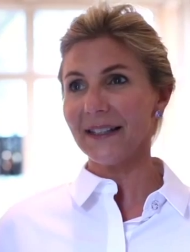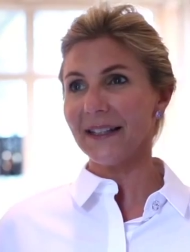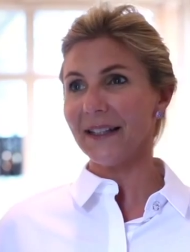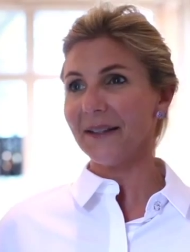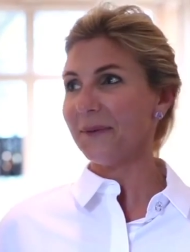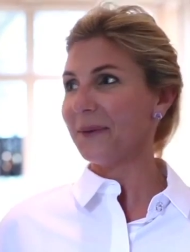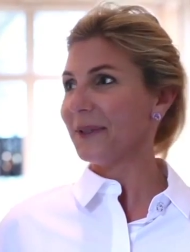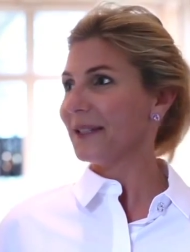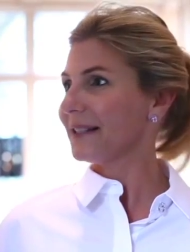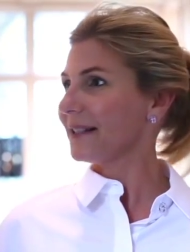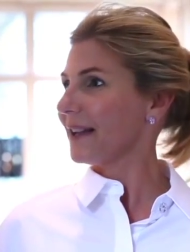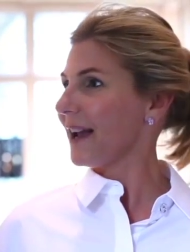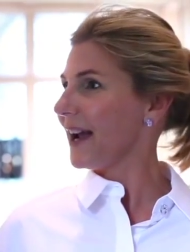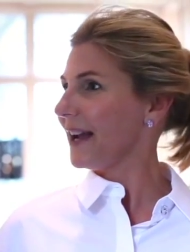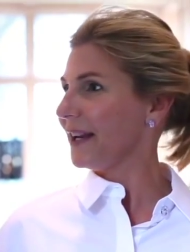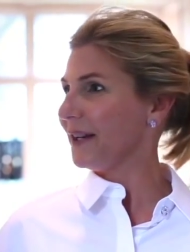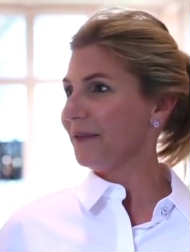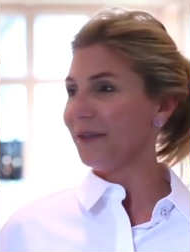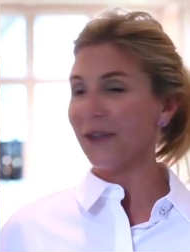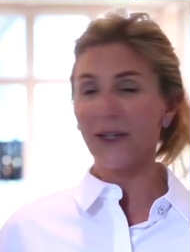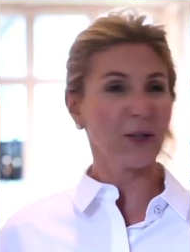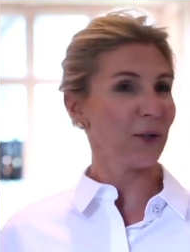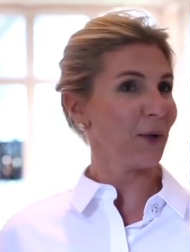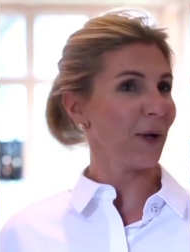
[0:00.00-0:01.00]
It was kind
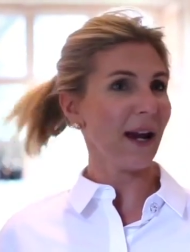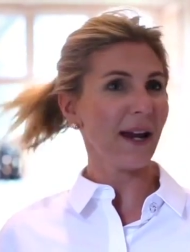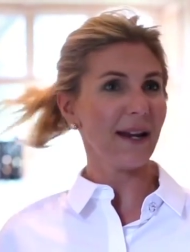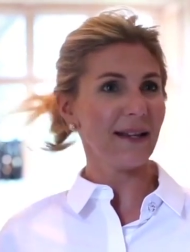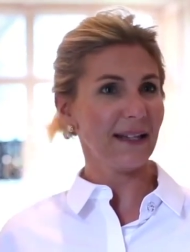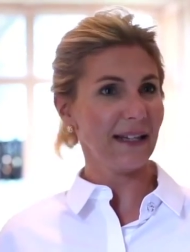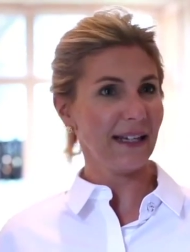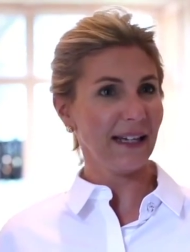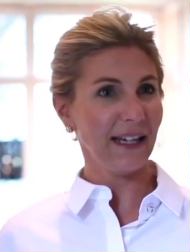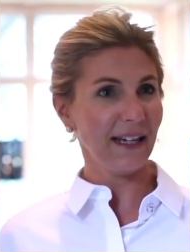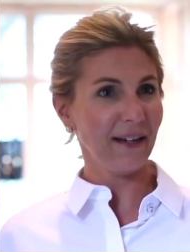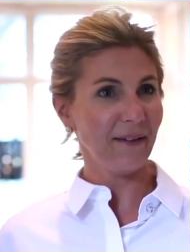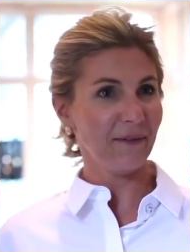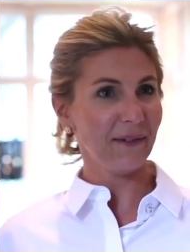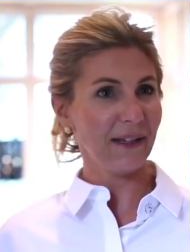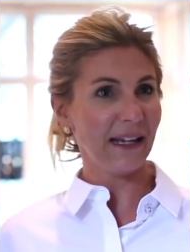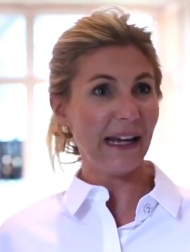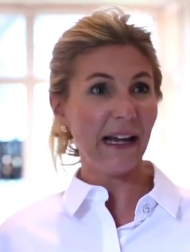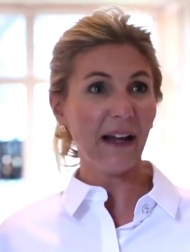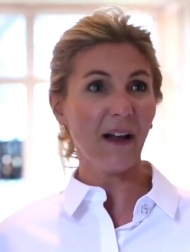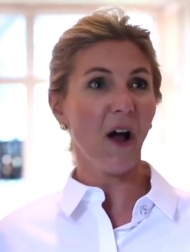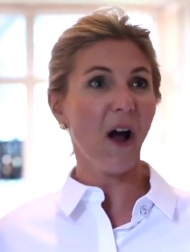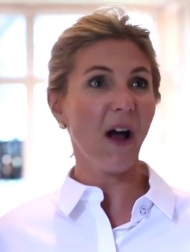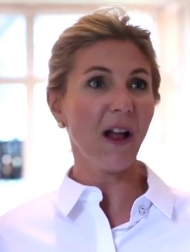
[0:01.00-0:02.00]
of a crazy
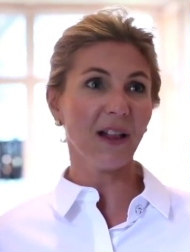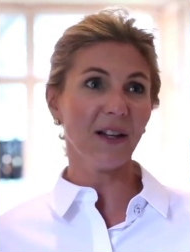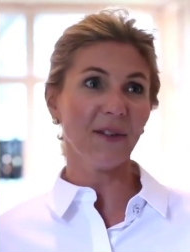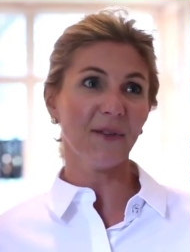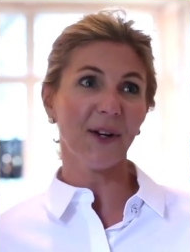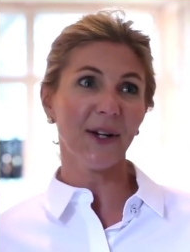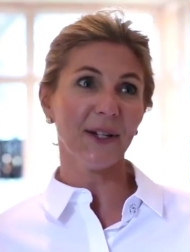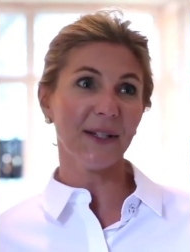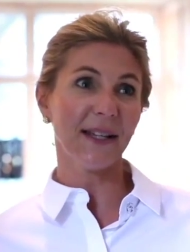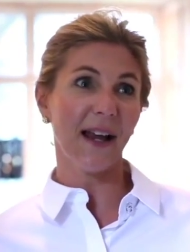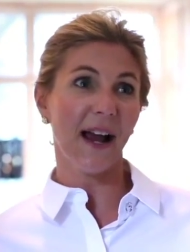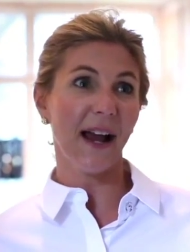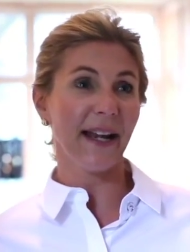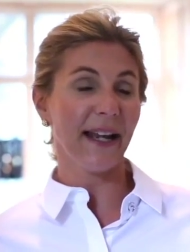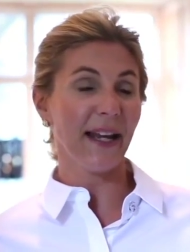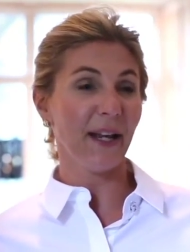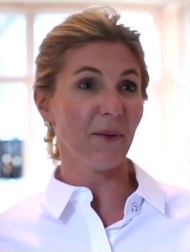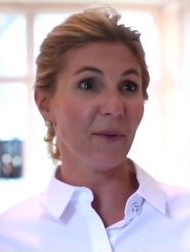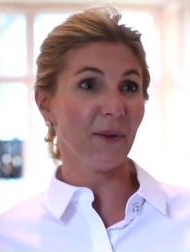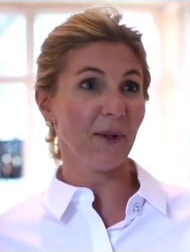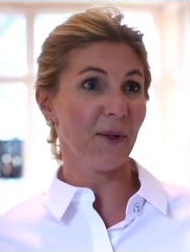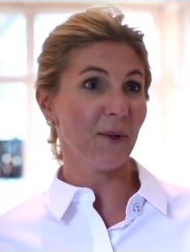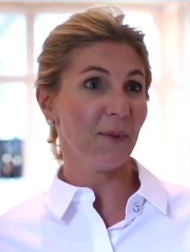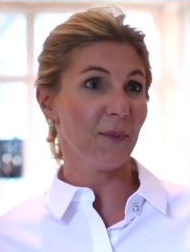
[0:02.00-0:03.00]
evening. All of our
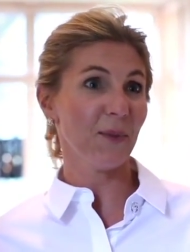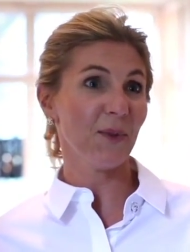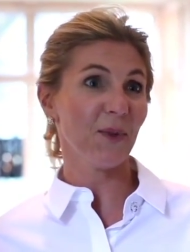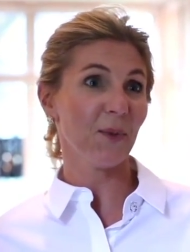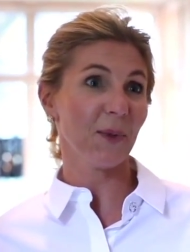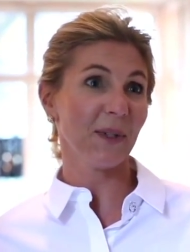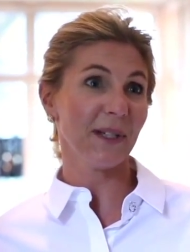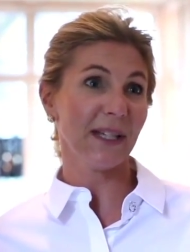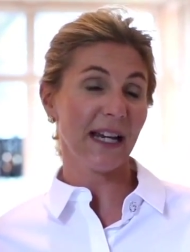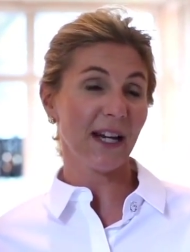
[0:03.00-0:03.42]
dining rooms were